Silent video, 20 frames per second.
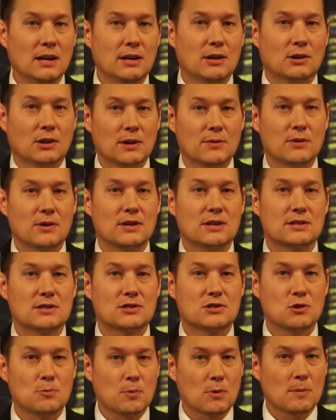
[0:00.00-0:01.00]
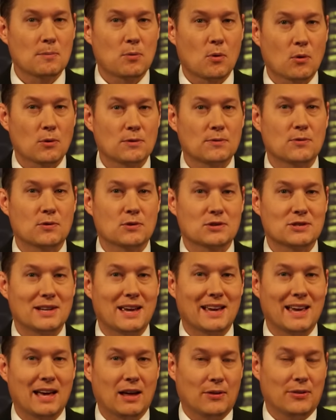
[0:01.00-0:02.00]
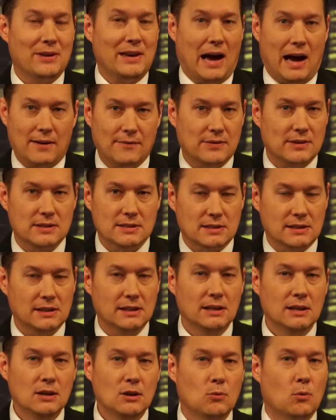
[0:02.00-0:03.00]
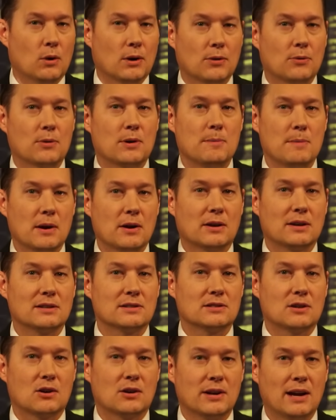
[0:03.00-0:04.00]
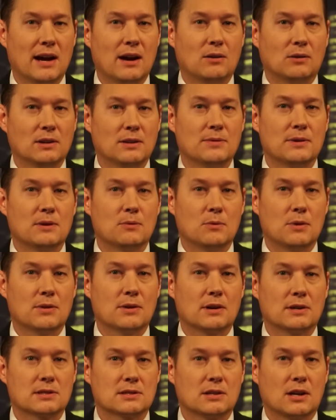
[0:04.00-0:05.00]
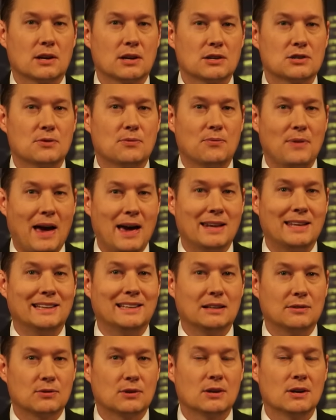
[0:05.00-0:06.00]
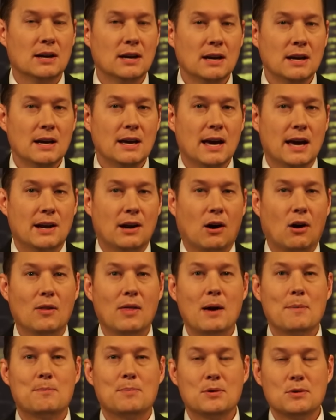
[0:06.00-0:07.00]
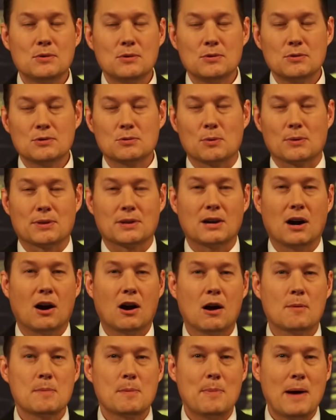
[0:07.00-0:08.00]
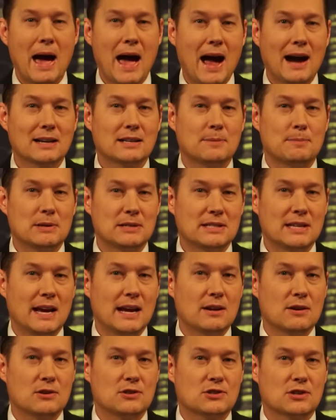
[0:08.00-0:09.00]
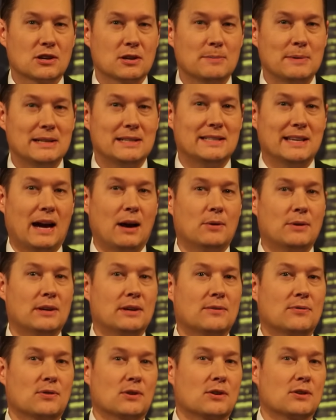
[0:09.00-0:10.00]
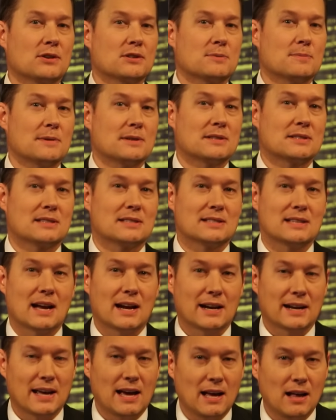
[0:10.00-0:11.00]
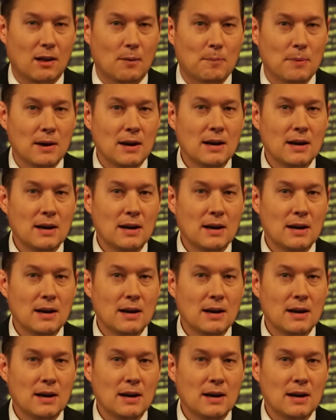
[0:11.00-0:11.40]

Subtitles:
Your liver is super important for staying healthy, obviously. One in three Americans are now living with a sluggish, fatty liver. And all that booze with carb-packed potatoes you're going to be downing for Christmas is not going to help.